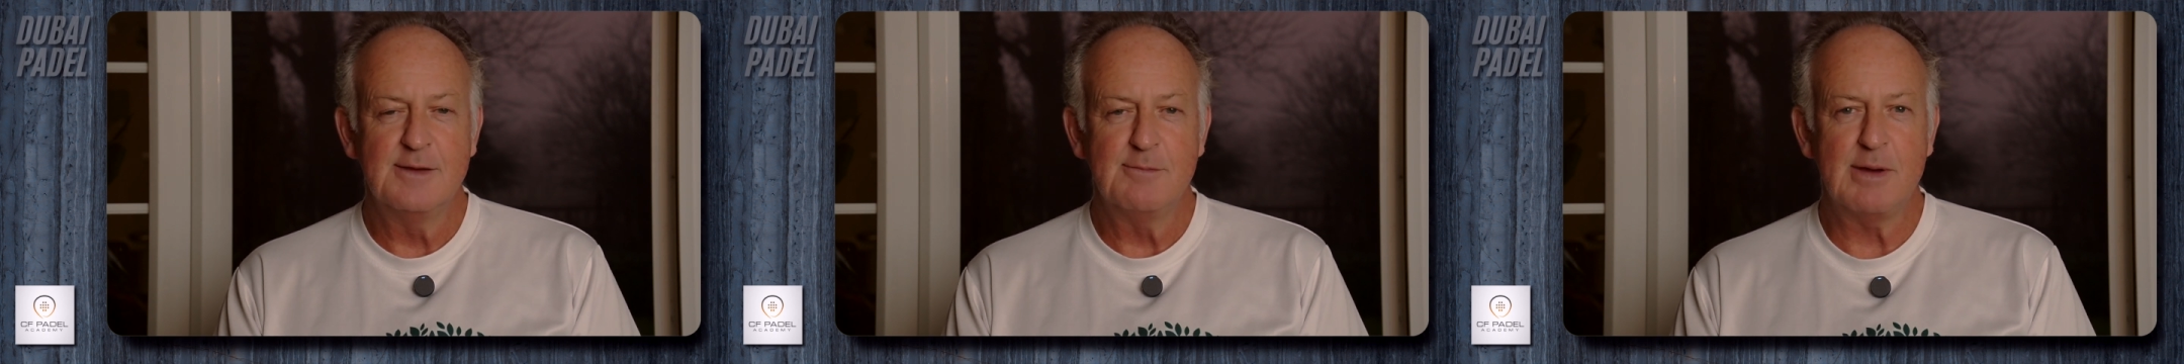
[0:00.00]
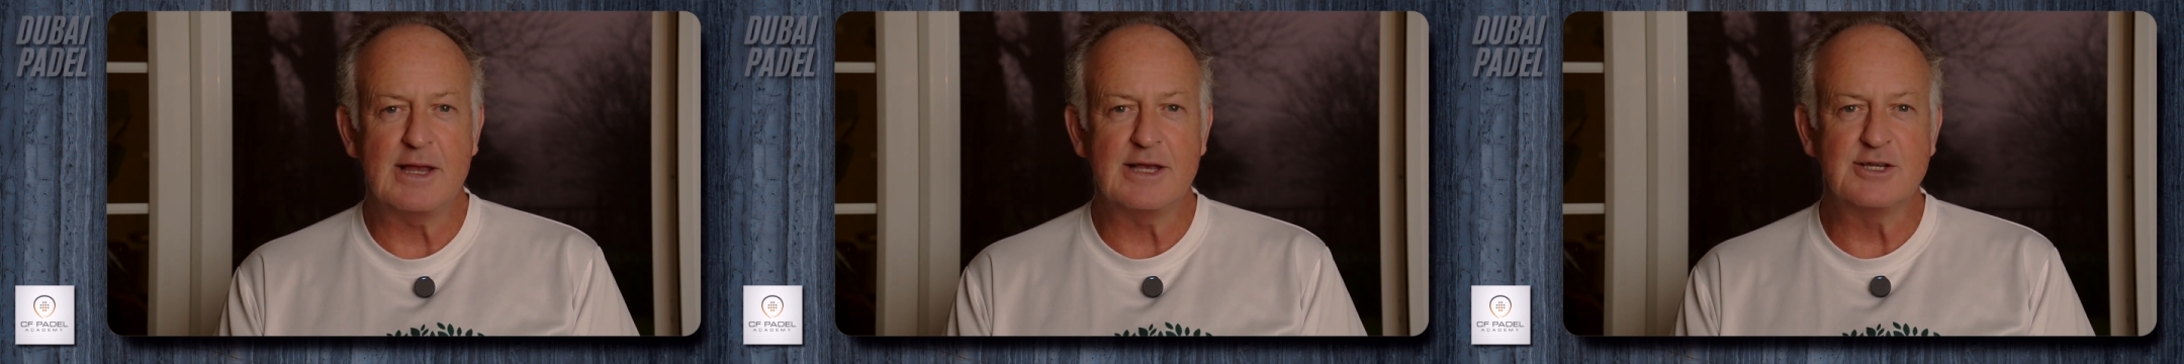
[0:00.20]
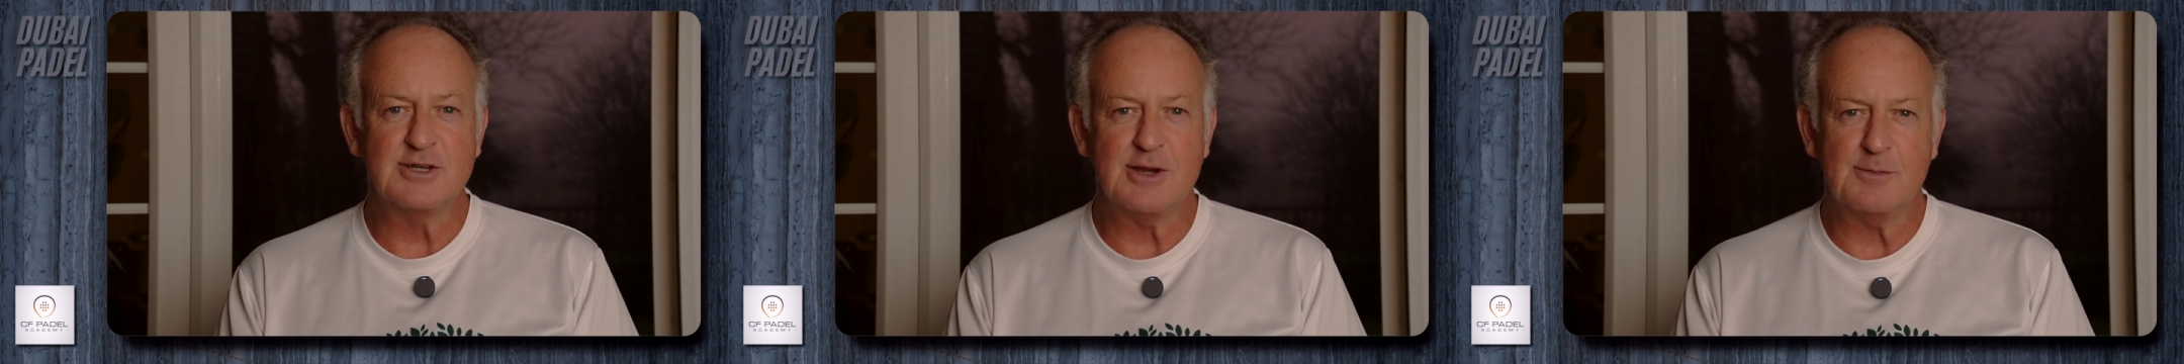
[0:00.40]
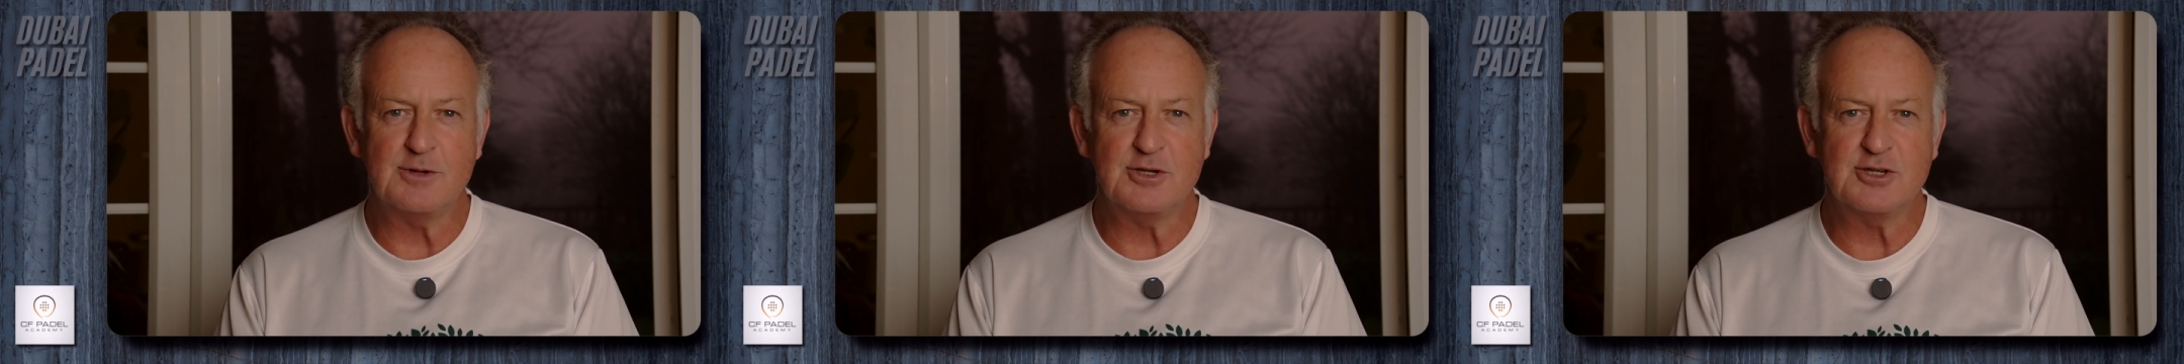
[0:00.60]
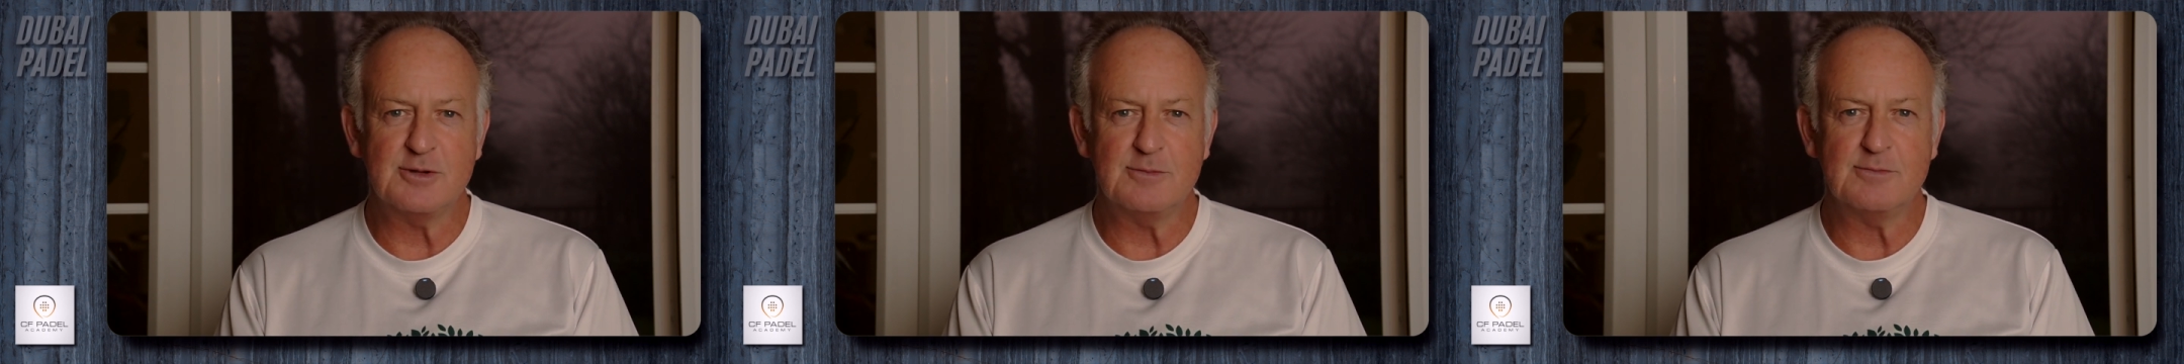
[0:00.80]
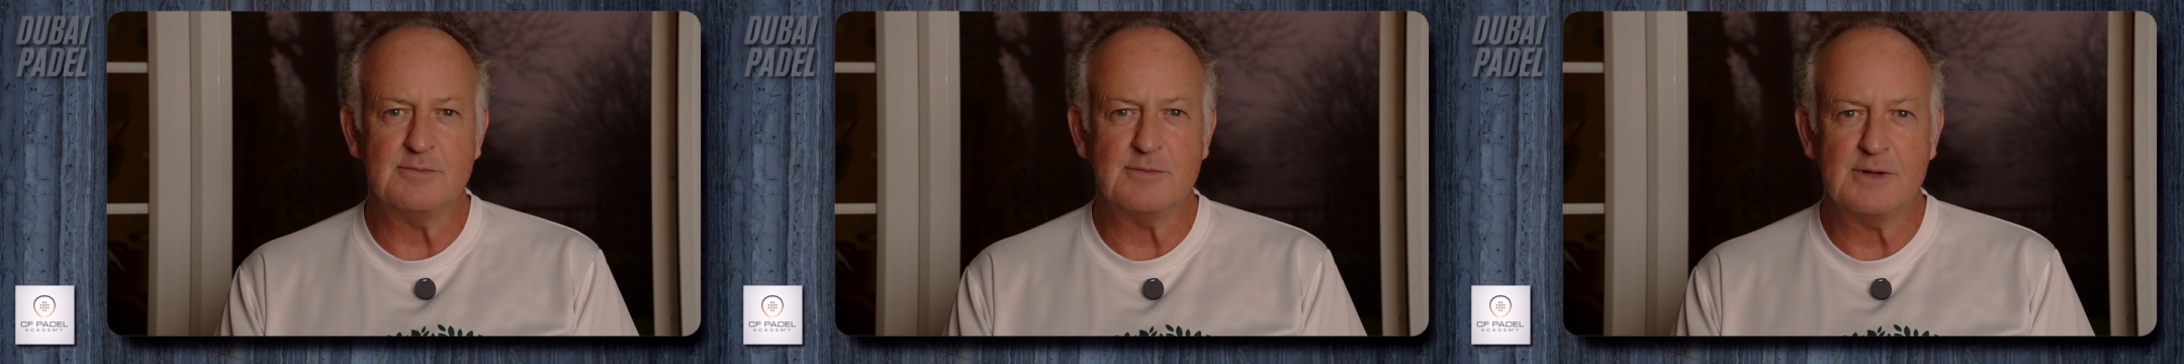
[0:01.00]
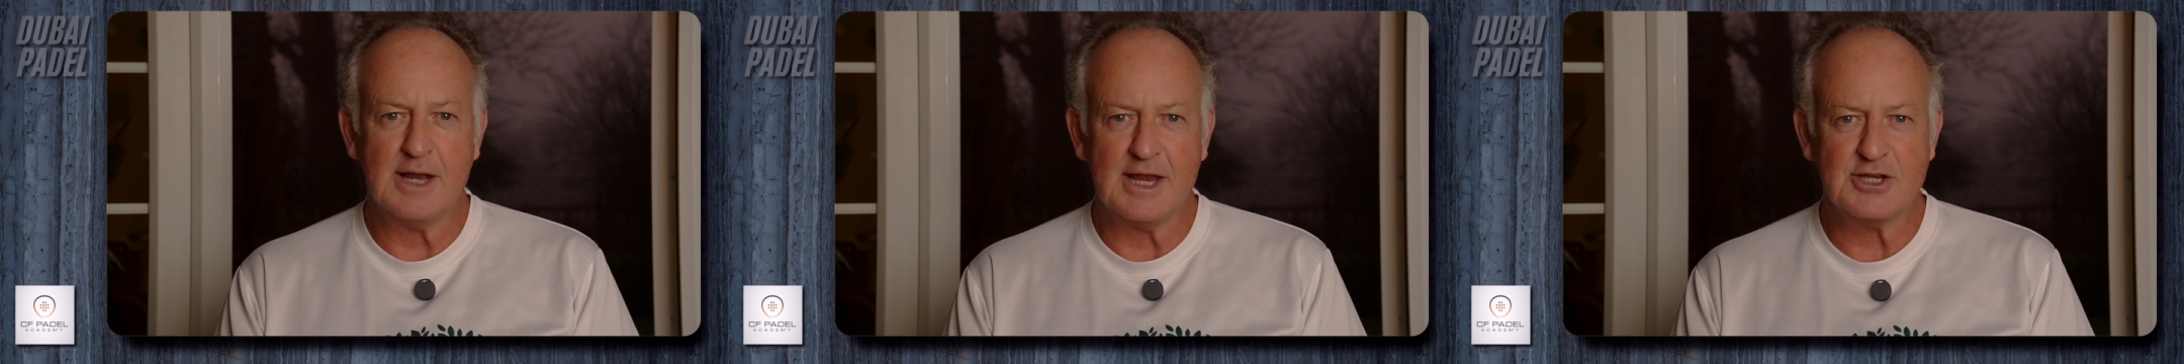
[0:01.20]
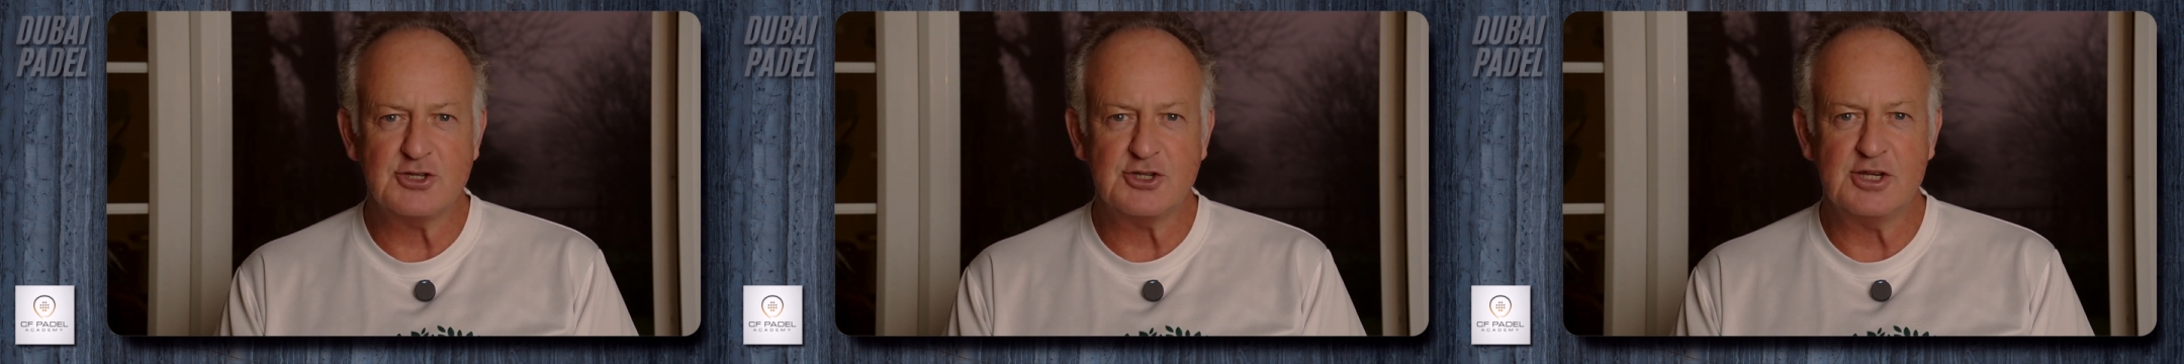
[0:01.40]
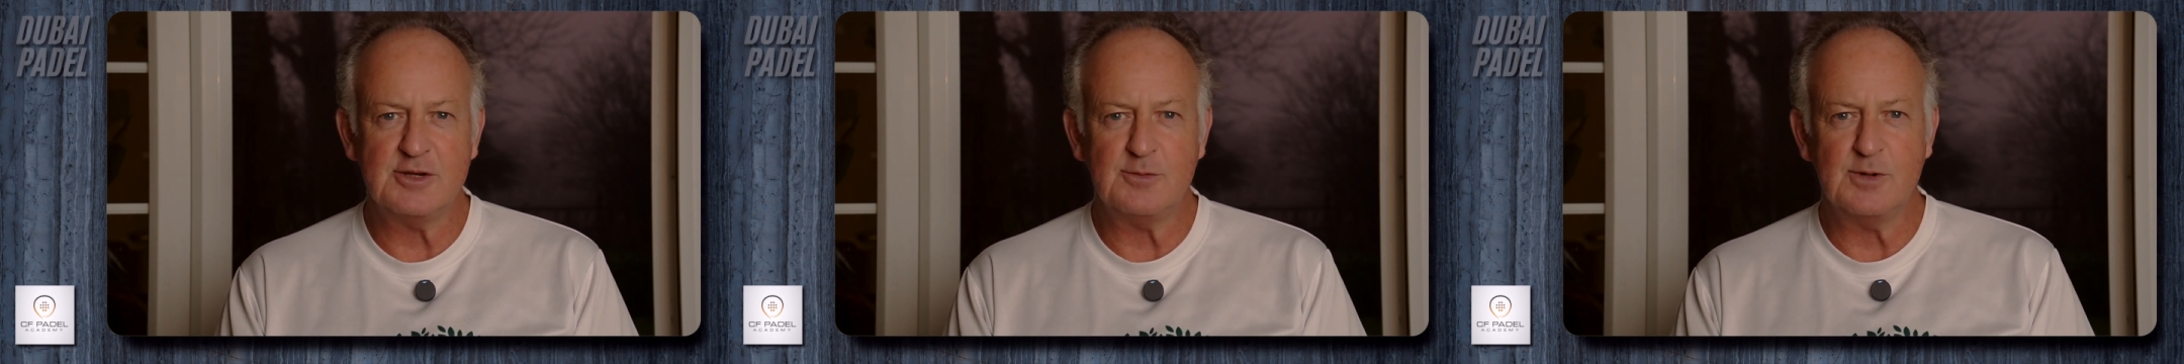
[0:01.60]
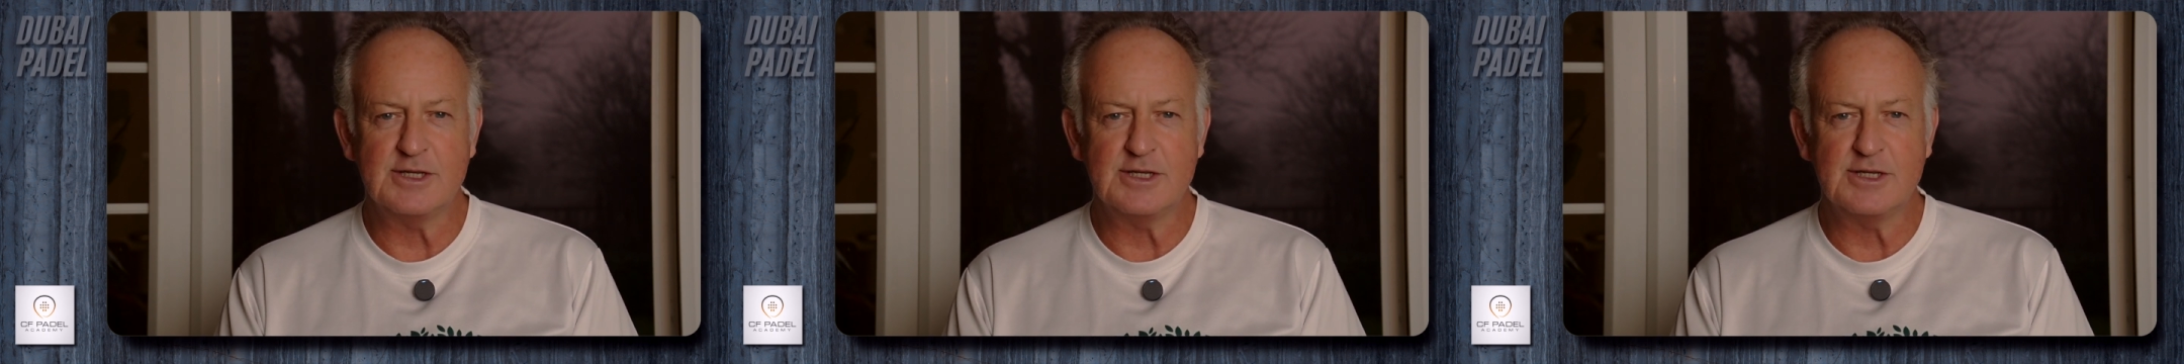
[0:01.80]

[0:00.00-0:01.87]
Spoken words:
paddle championship last year.